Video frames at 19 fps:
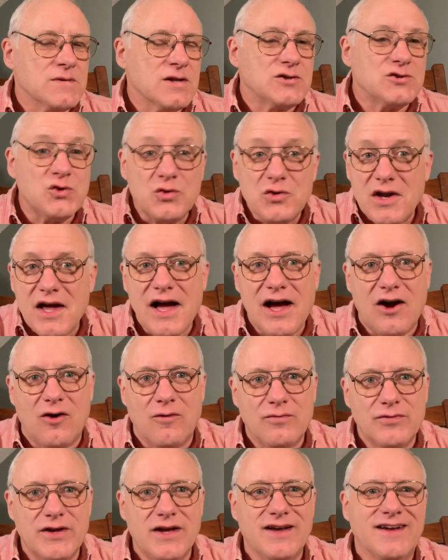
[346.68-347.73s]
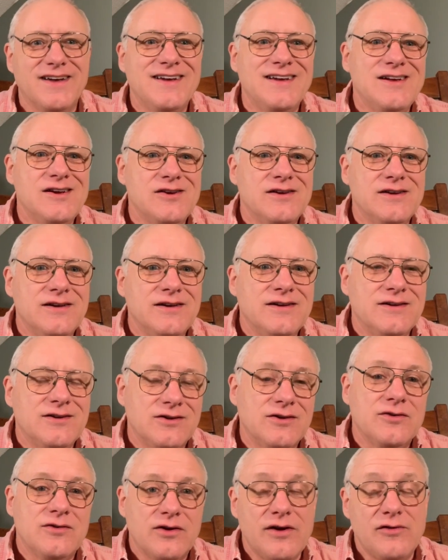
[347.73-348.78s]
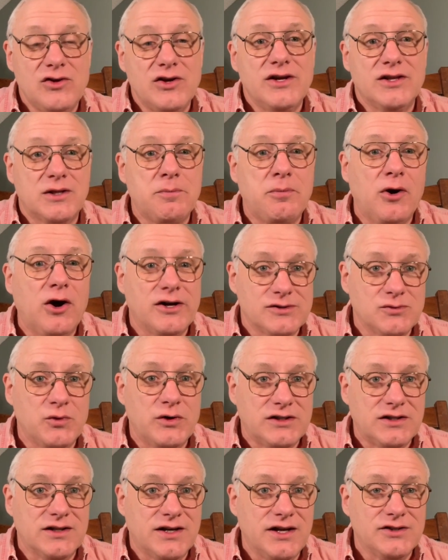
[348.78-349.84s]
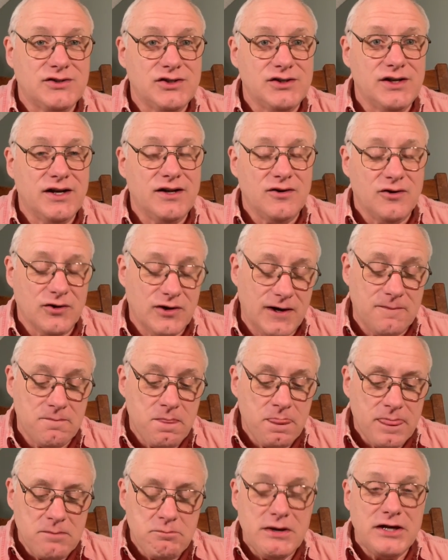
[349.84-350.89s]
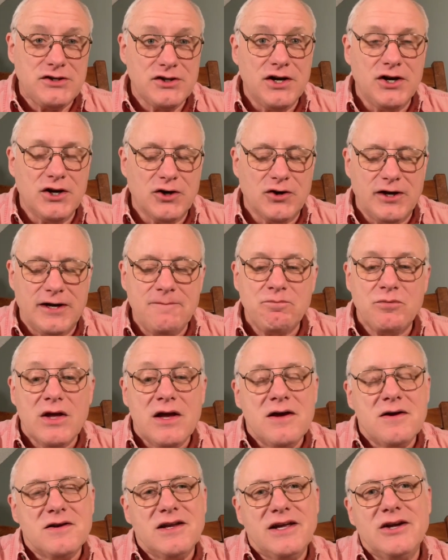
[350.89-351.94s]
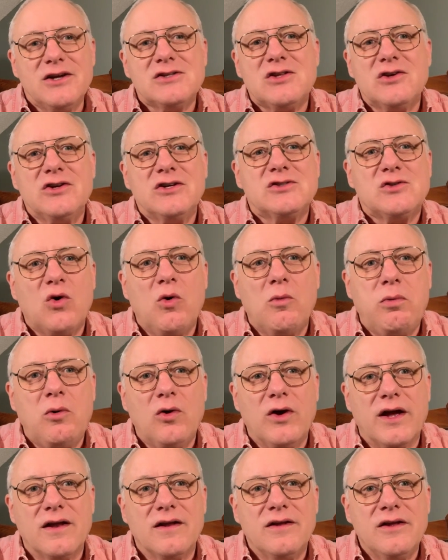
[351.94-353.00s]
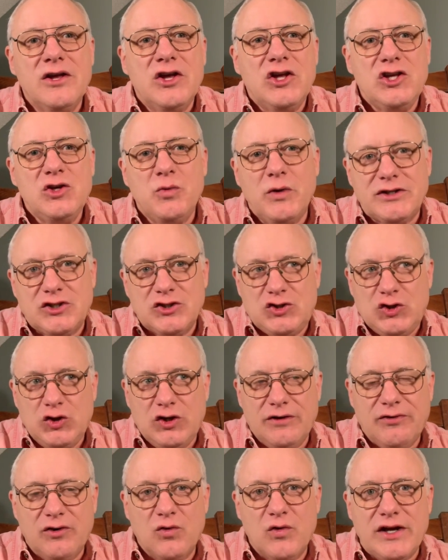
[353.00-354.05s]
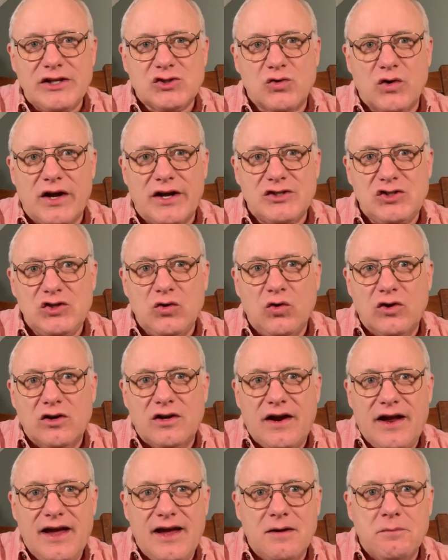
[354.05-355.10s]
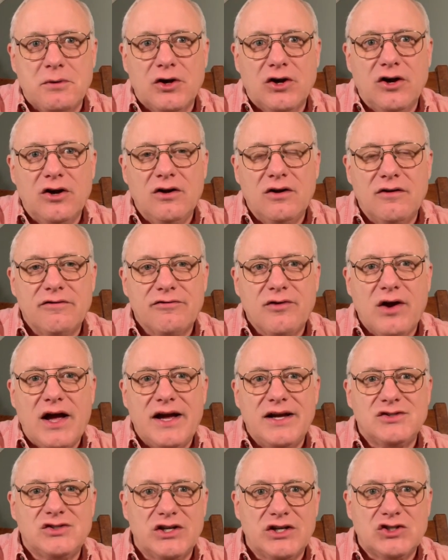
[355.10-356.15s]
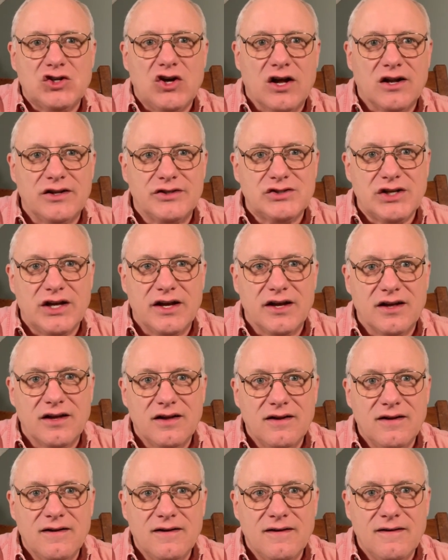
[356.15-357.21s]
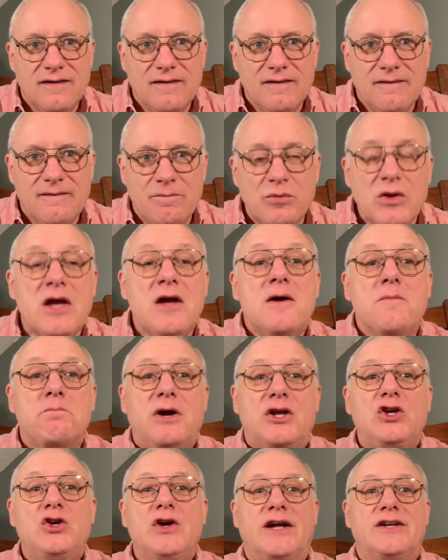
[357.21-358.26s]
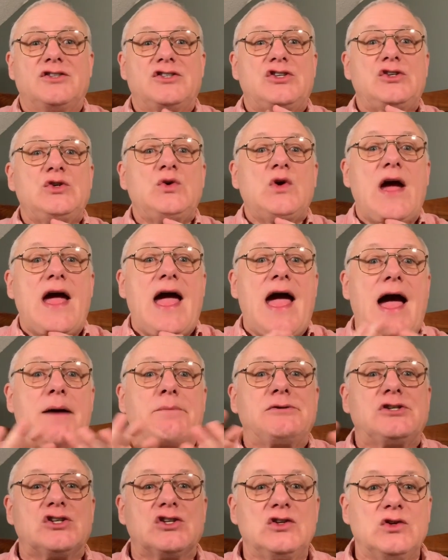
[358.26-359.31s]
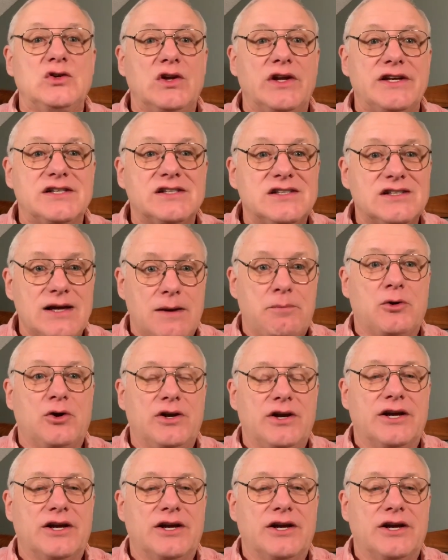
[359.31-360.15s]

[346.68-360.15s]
So now, have you hit the pause and went to the kitchen yet? Okay, made you hungry. Here's the whole point. You went to 2 different restaurants. You ordered a hamburger, fries, and a chocolate shake. But you had 2 absolutely separate